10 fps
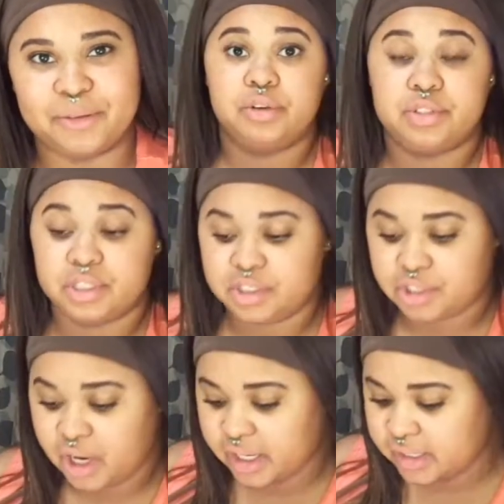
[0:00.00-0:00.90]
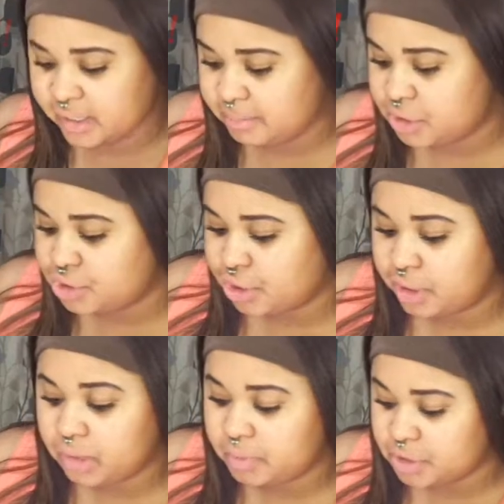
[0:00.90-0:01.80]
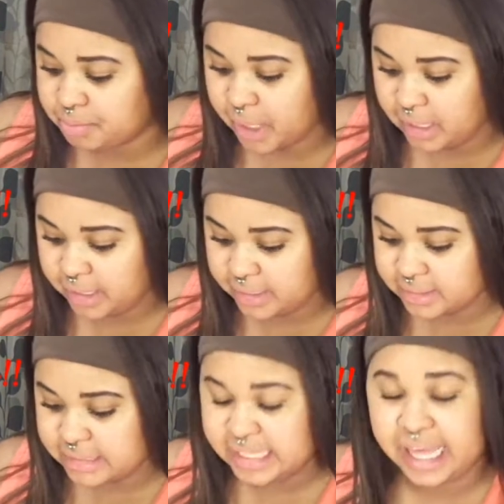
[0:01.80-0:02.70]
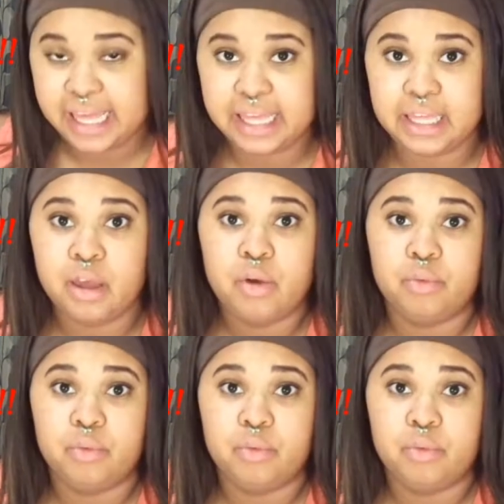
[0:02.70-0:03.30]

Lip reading: So to start, let me show you which products that